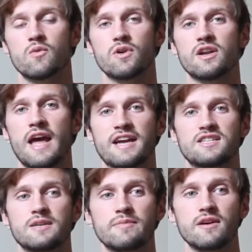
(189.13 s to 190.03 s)
We're going to
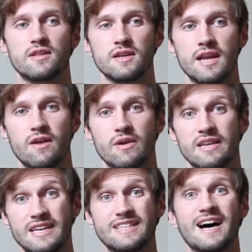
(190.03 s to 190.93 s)
actually be able to not only
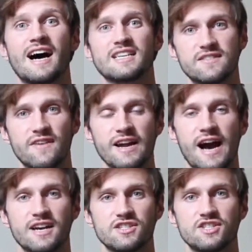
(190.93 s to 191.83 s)
detoxify
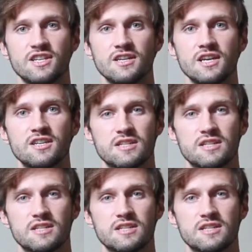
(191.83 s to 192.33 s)
oxygen,